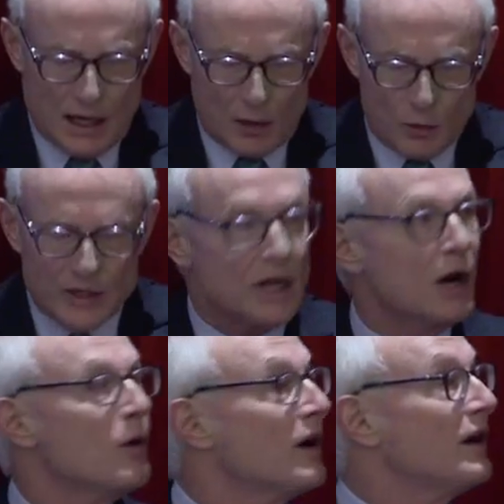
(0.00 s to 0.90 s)

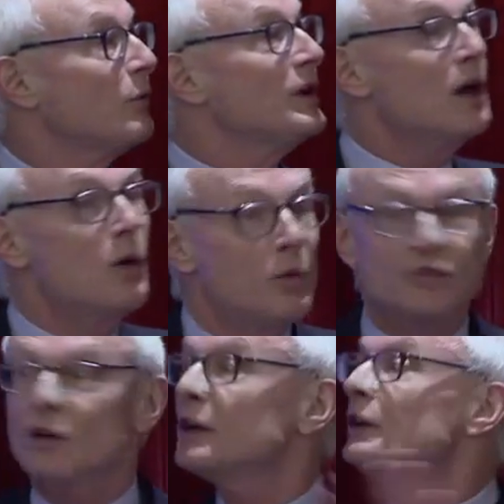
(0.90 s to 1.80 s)
We're
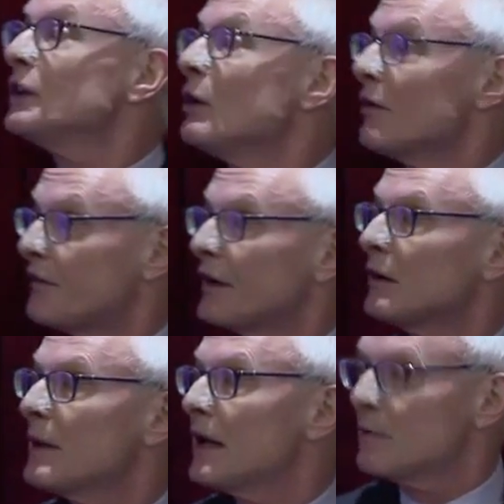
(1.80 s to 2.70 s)
starting to know a
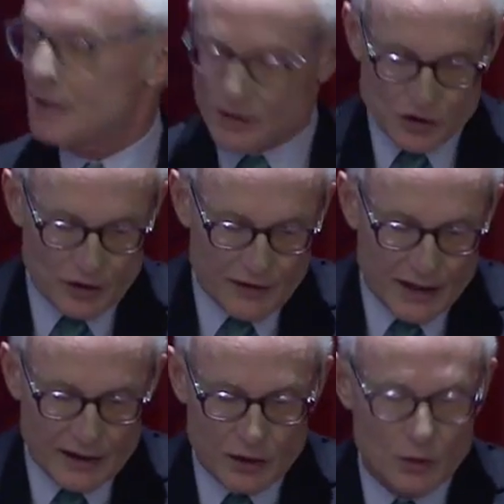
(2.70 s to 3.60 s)
fair amount about shared
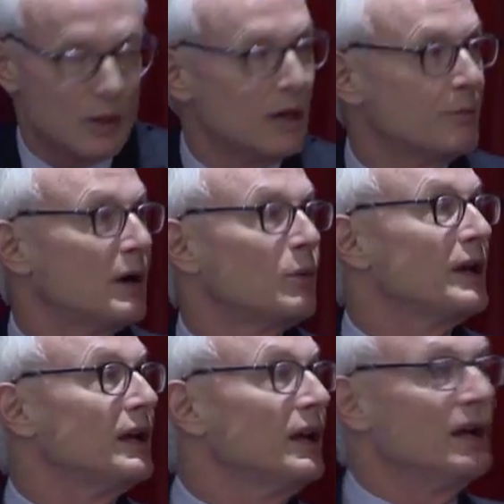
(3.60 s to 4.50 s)
value,
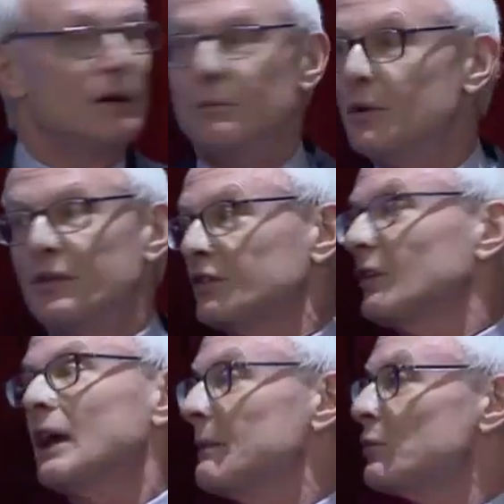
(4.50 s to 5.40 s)
but there's
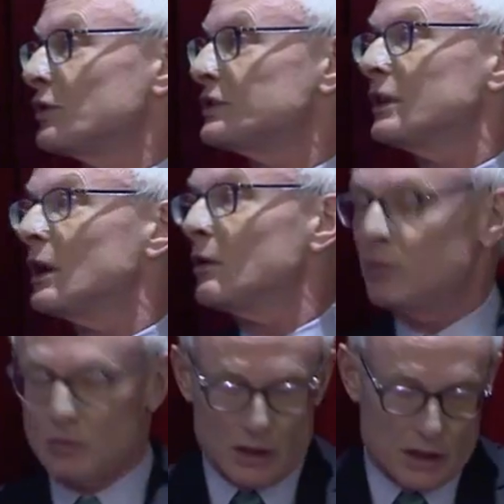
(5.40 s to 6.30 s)
a lot more to know
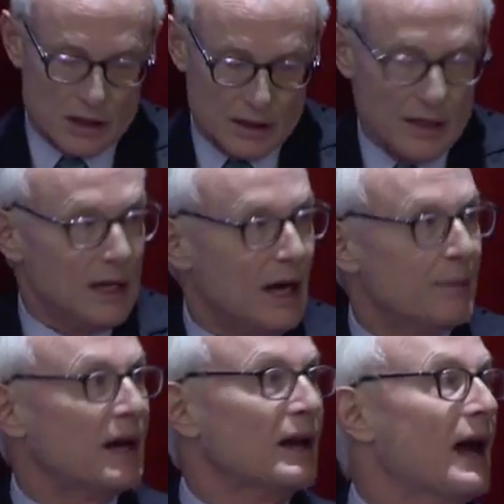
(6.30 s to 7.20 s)

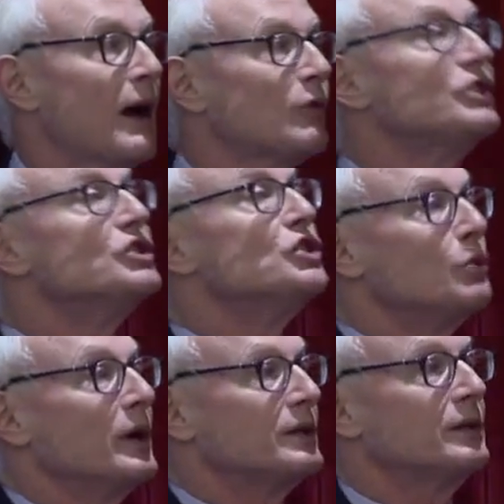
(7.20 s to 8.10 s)
about how to
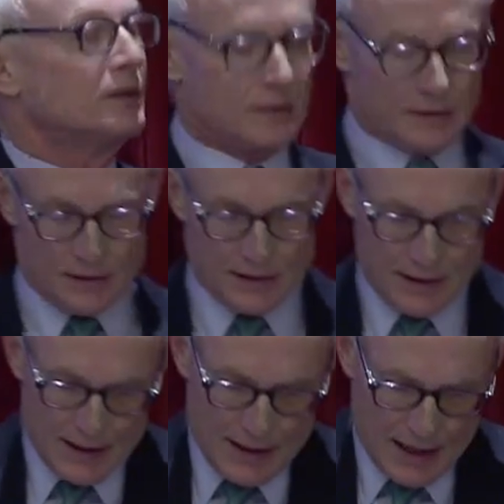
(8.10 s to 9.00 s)
do it.
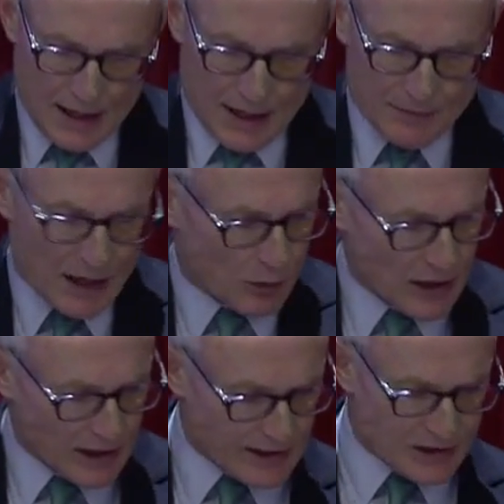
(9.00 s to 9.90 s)
And
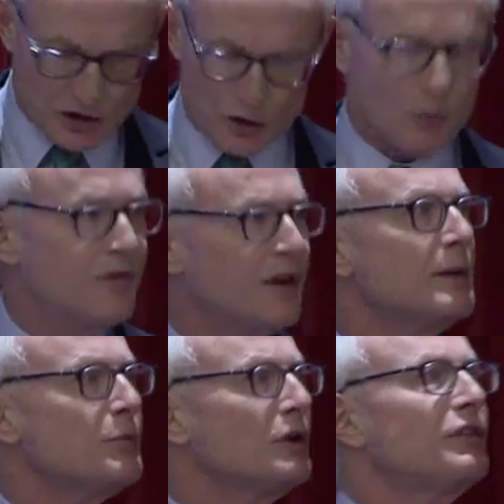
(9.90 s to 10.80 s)
what I'd like to do
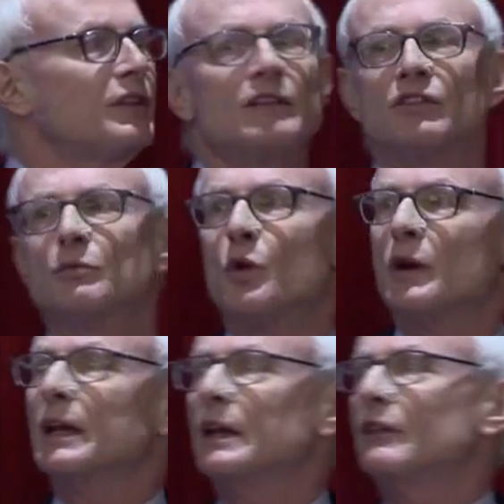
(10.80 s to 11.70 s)
very briefly this
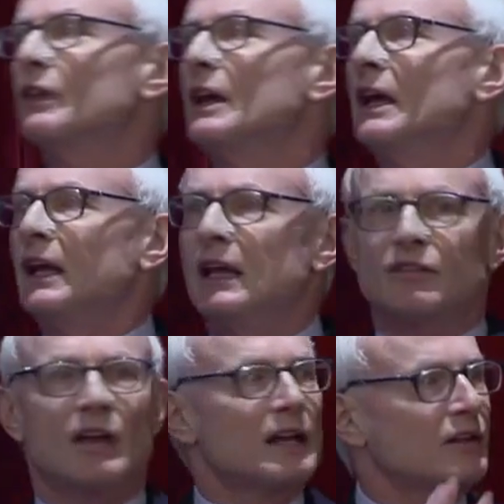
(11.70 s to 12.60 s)
morning is
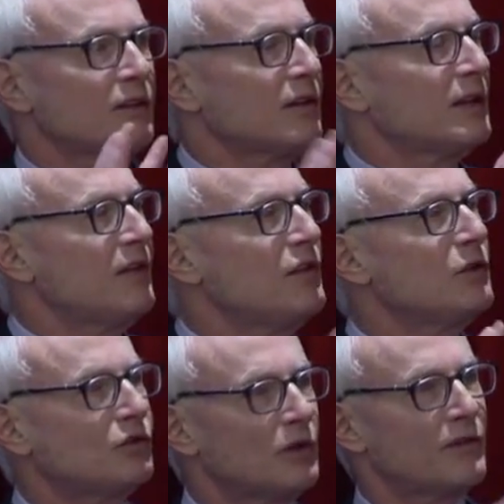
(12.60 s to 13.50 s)
kind of give
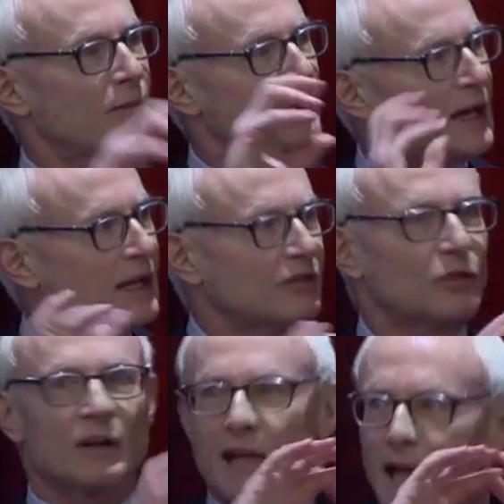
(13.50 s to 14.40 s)
you sort of my
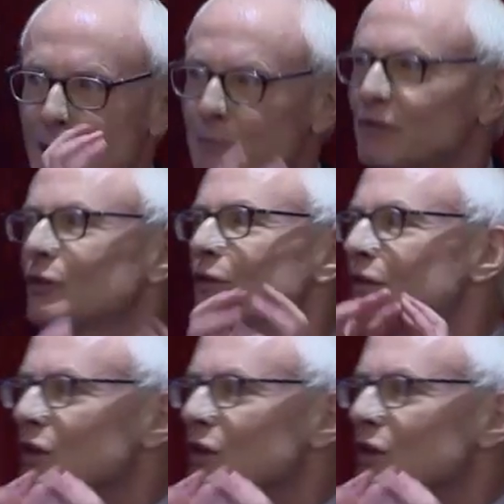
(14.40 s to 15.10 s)
sort of capsule